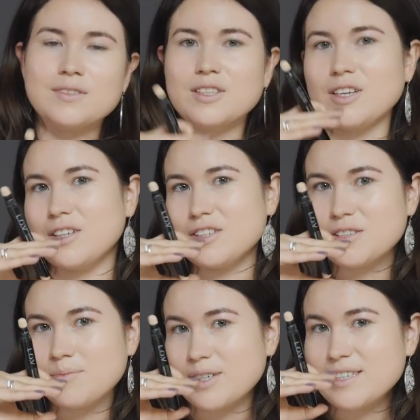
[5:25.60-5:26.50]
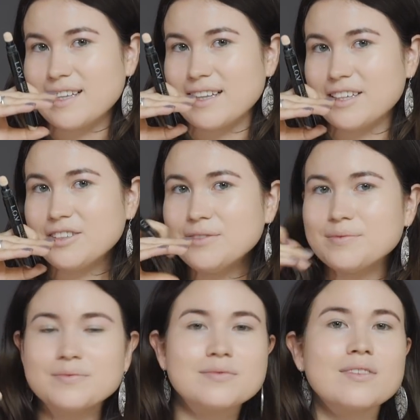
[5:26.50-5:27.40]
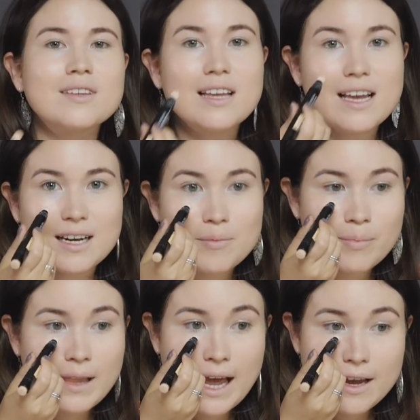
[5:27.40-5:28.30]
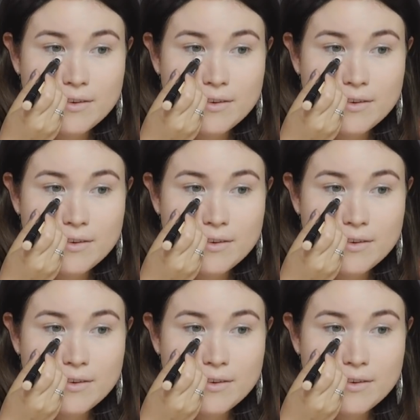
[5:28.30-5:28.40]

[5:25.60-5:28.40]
So just press a little and apply